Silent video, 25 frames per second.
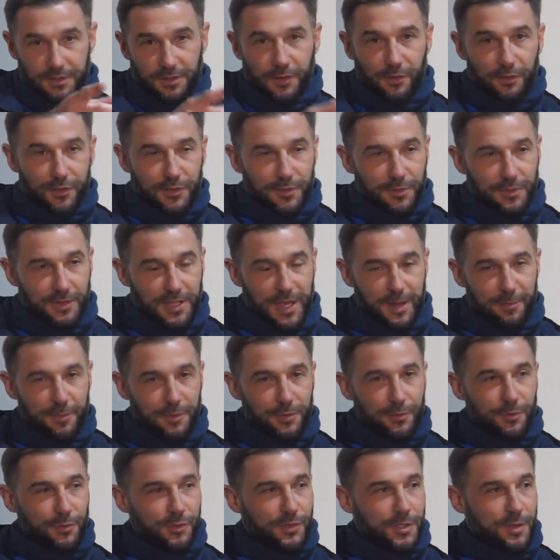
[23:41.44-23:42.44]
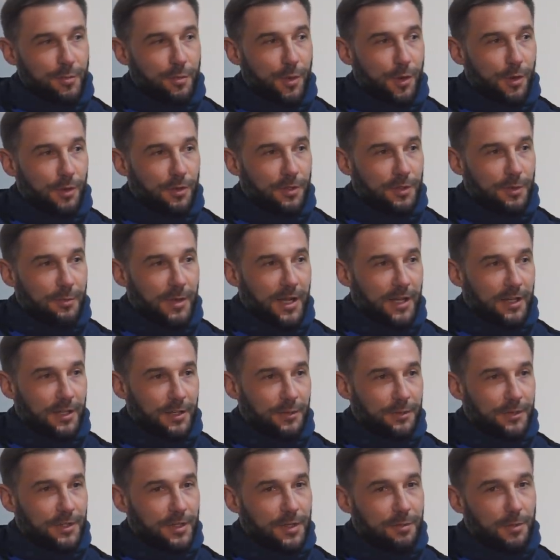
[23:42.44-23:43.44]
obviously with Cameron, i will see Paul in the
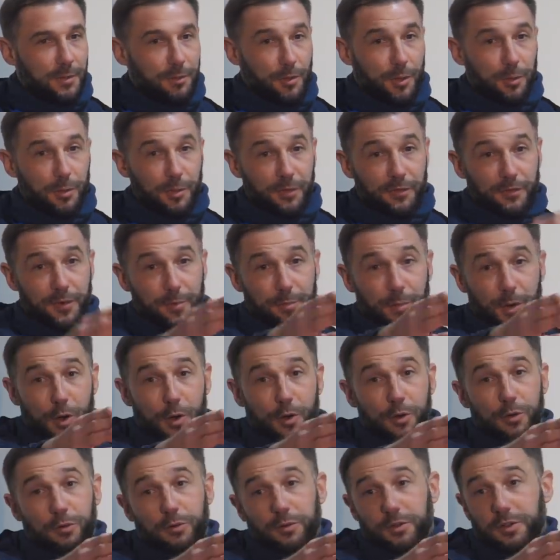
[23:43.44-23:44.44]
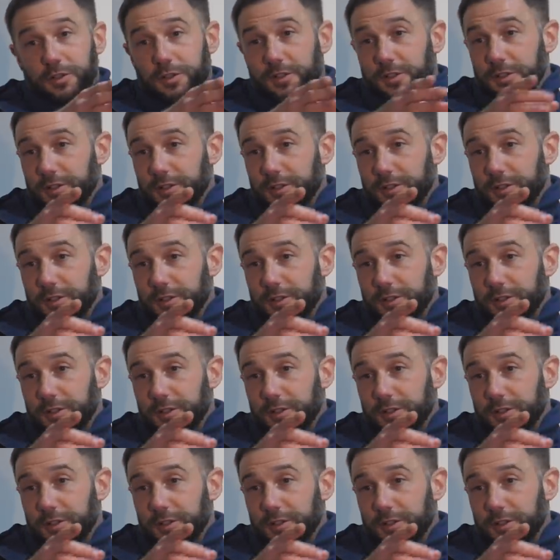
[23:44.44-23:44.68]
background there, but probably for Paul